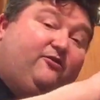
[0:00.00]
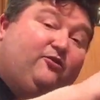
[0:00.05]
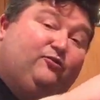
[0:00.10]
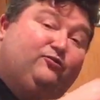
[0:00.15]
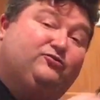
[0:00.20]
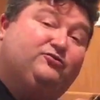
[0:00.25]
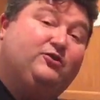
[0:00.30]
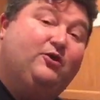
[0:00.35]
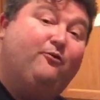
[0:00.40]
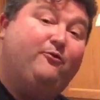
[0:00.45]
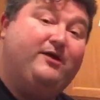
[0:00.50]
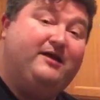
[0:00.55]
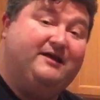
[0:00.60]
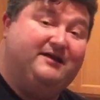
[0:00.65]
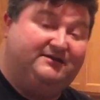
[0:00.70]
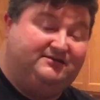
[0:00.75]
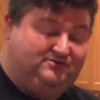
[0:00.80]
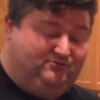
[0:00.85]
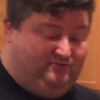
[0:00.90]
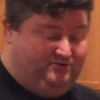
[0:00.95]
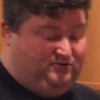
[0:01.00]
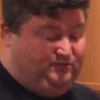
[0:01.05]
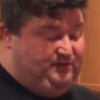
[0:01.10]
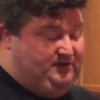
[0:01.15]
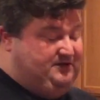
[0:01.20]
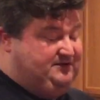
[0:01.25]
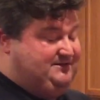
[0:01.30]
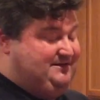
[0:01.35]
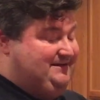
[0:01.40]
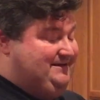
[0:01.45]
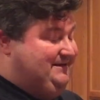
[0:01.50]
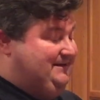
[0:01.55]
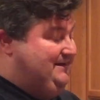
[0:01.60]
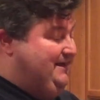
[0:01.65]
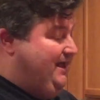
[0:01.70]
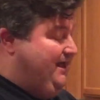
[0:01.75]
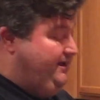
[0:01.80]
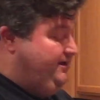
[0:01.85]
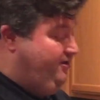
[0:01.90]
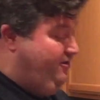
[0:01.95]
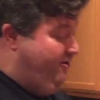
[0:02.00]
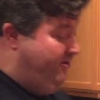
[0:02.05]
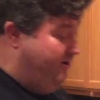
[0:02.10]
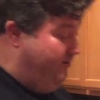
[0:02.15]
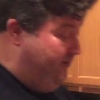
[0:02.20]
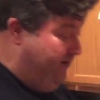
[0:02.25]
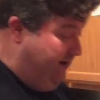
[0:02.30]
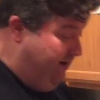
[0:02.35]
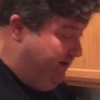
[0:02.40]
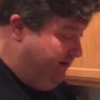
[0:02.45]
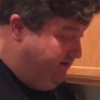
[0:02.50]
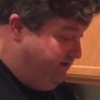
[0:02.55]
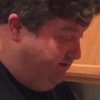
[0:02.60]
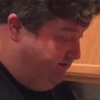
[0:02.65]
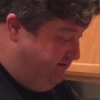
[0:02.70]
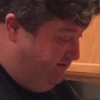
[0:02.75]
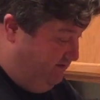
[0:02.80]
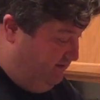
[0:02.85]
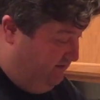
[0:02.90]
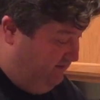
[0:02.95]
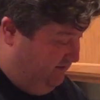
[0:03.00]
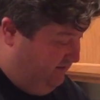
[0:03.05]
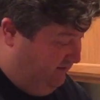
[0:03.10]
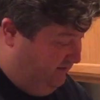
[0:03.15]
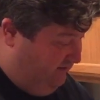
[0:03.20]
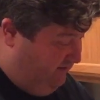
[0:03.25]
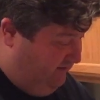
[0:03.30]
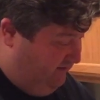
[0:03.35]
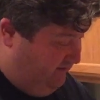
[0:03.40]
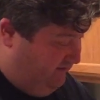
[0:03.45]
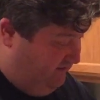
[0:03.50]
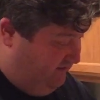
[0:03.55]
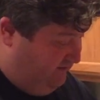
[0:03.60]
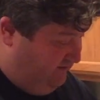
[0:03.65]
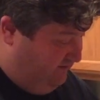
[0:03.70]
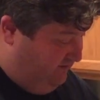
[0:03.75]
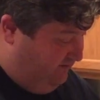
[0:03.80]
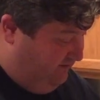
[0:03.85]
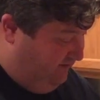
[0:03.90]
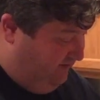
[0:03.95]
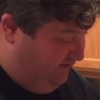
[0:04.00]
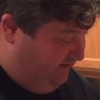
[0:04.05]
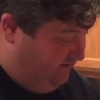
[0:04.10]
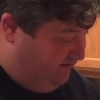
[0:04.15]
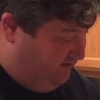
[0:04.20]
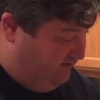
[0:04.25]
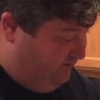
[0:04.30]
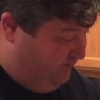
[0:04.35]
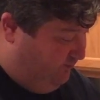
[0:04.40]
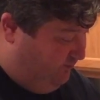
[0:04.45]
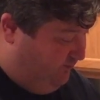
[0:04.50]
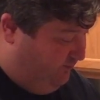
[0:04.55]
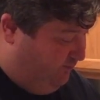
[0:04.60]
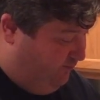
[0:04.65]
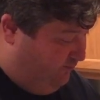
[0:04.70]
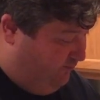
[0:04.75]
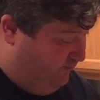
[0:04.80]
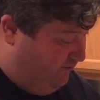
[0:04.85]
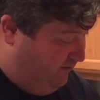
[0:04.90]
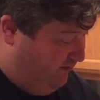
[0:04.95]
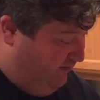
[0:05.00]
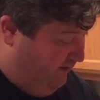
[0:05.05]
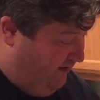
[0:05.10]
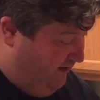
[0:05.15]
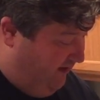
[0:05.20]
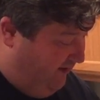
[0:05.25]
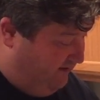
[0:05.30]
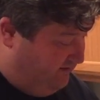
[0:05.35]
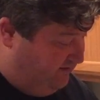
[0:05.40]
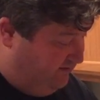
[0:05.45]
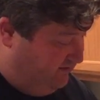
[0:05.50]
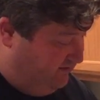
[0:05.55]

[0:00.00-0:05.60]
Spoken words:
There's no hiss, which means it did not carbonate. So let's pour a glass.